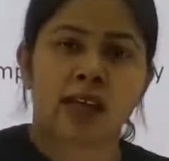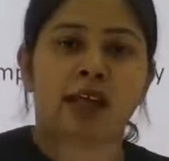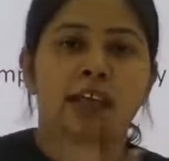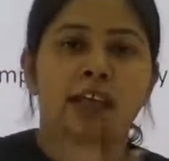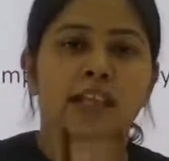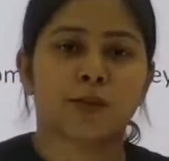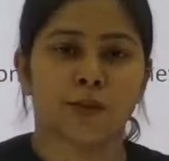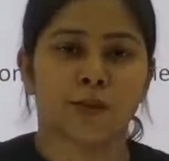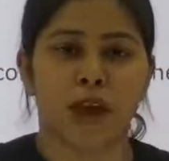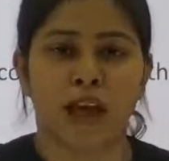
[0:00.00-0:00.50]

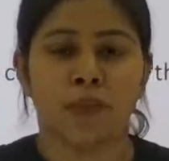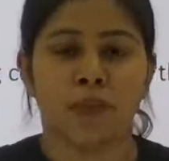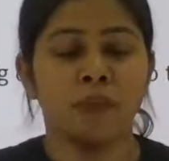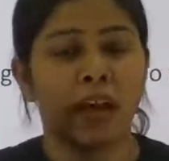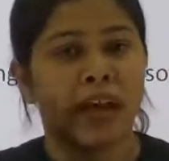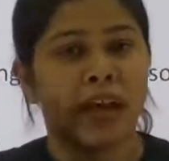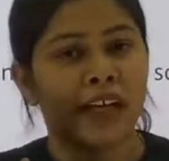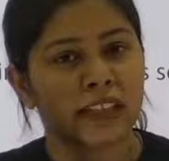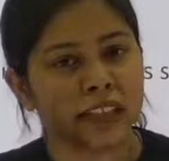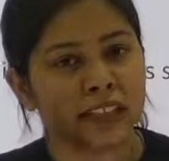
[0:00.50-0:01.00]
spam
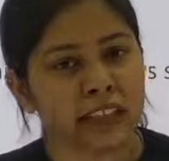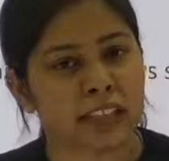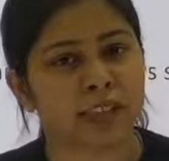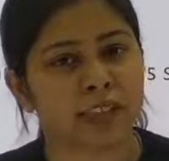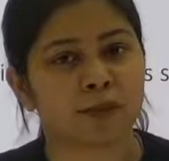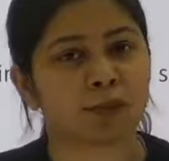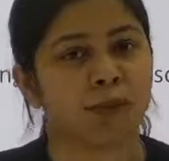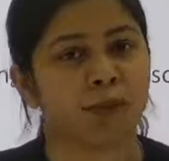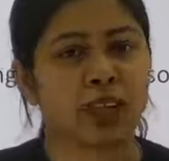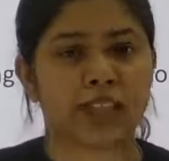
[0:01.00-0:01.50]
and these
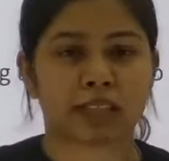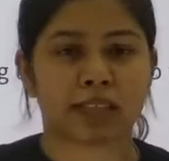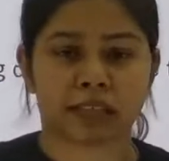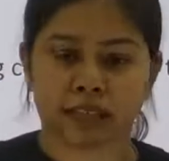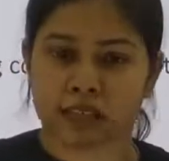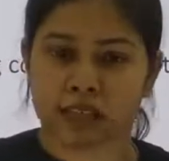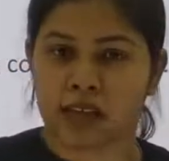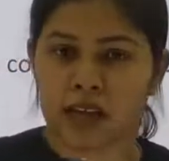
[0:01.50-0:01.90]
mails